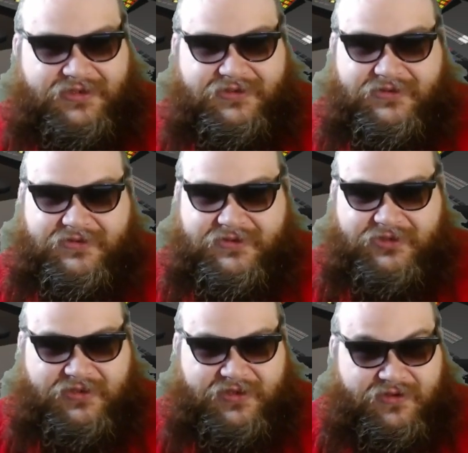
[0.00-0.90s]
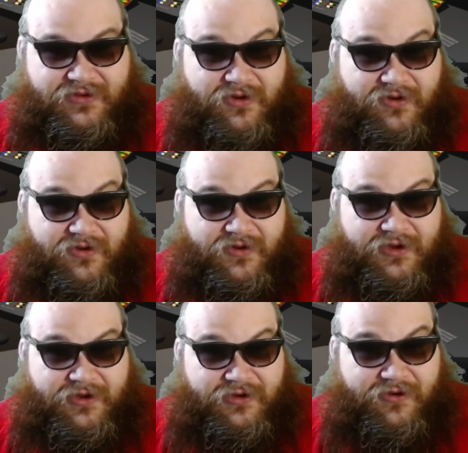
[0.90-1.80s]
And she says, no,
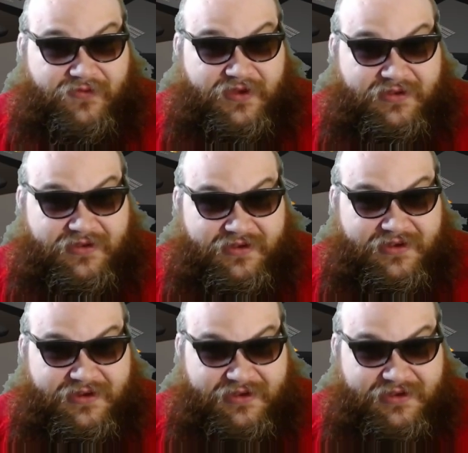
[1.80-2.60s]
you're failing.